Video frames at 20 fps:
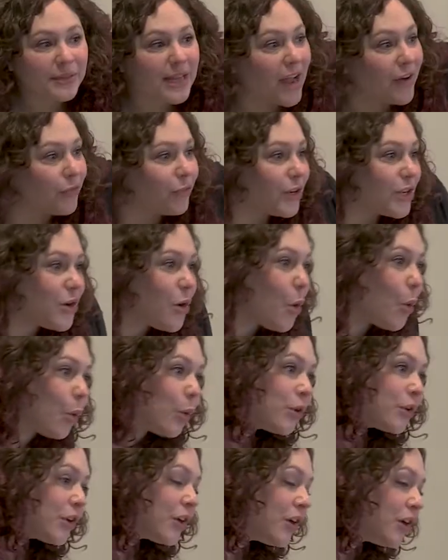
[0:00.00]
every
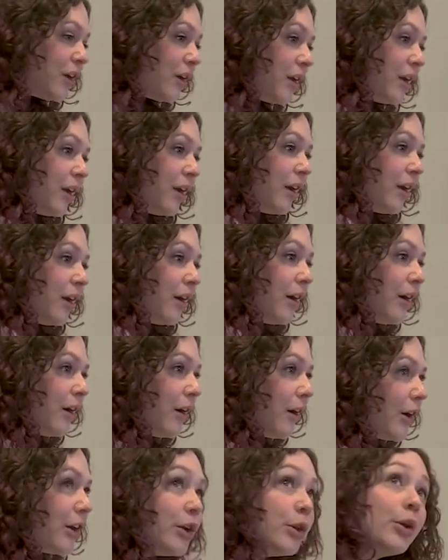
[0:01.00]
corner?
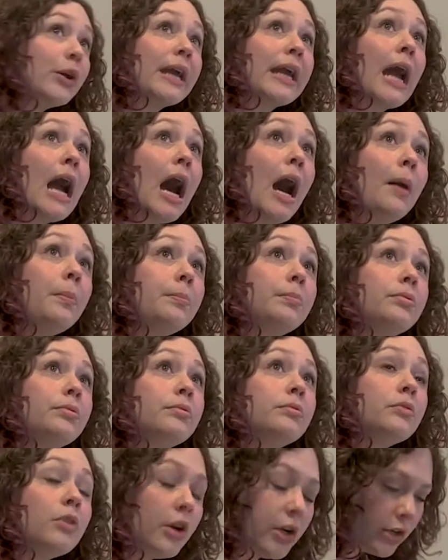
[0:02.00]
Are you looking up?
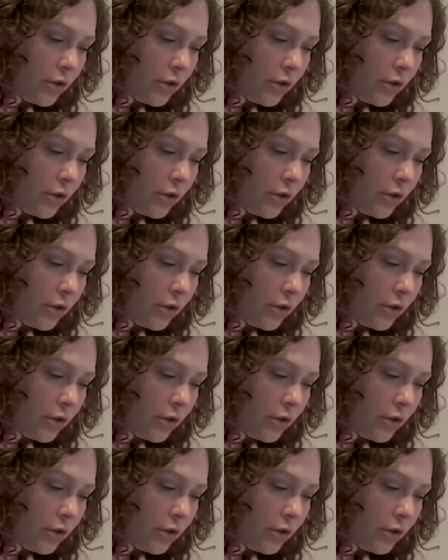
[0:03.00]
Are you